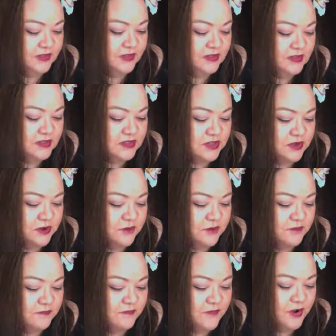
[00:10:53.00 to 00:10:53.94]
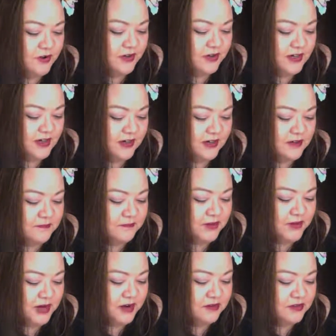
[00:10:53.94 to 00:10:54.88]
So, okay,
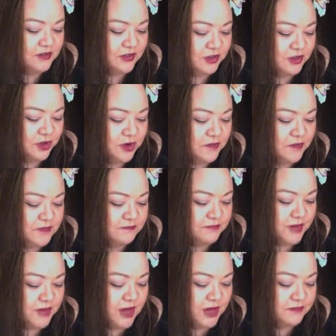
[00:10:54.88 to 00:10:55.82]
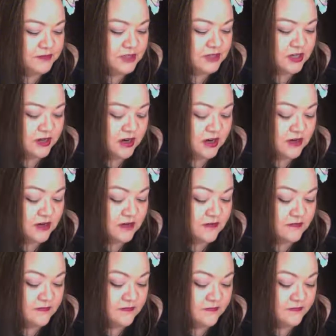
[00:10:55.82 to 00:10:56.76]
compared to Urban Pop-Tart
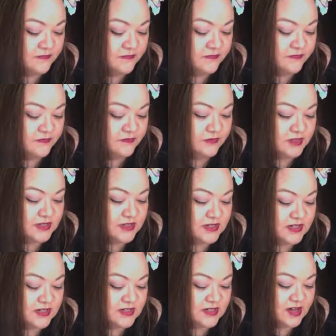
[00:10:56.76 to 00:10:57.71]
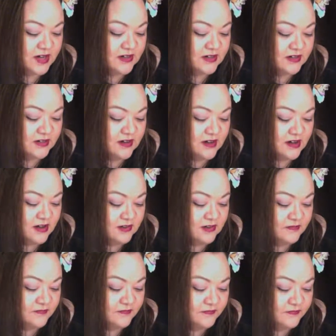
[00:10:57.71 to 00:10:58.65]
for
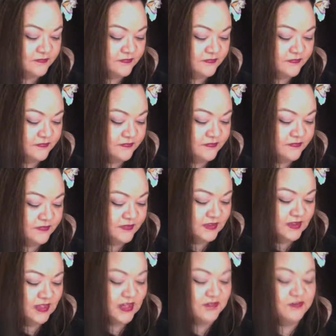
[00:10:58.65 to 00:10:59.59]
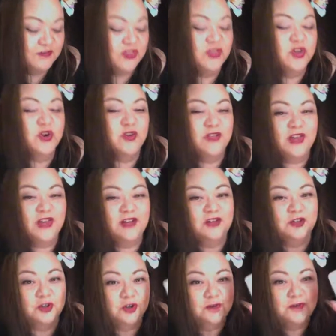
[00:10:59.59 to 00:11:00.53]
$6.99, even though that
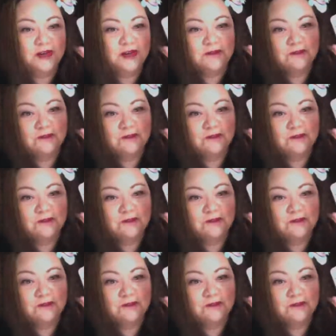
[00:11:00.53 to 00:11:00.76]
Urban